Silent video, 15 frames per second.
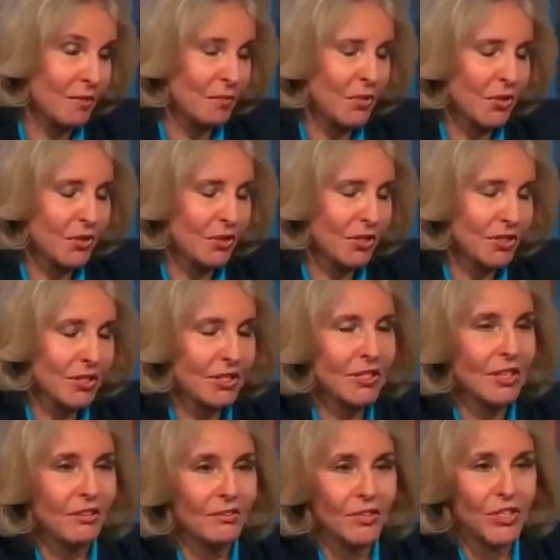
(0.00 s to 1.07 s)
the book called The
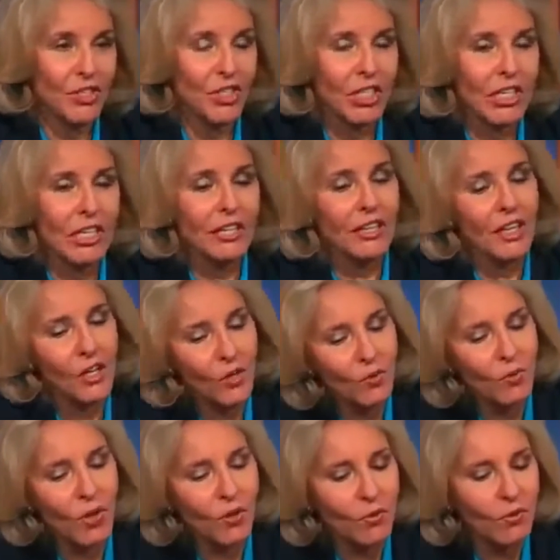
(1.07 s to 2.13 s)
Selfish Gene, and then you
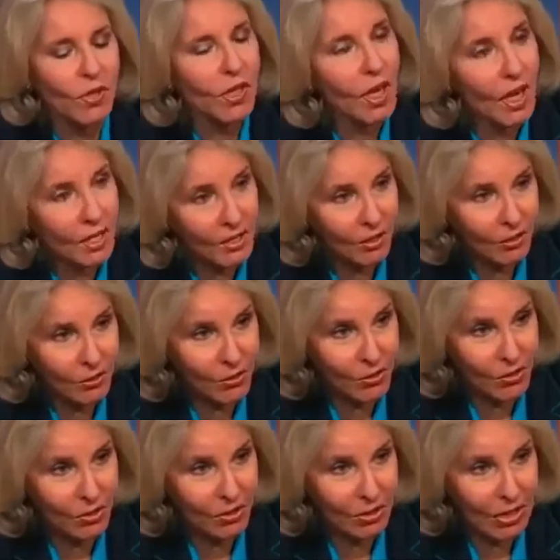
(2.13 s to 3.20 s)
wrote The God
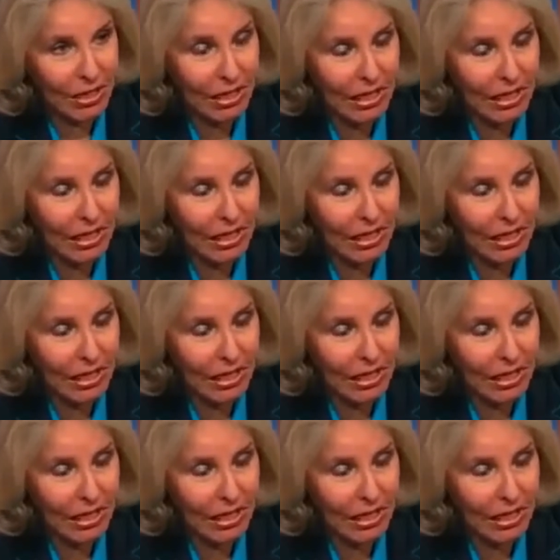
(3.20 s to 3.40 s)
Delusion,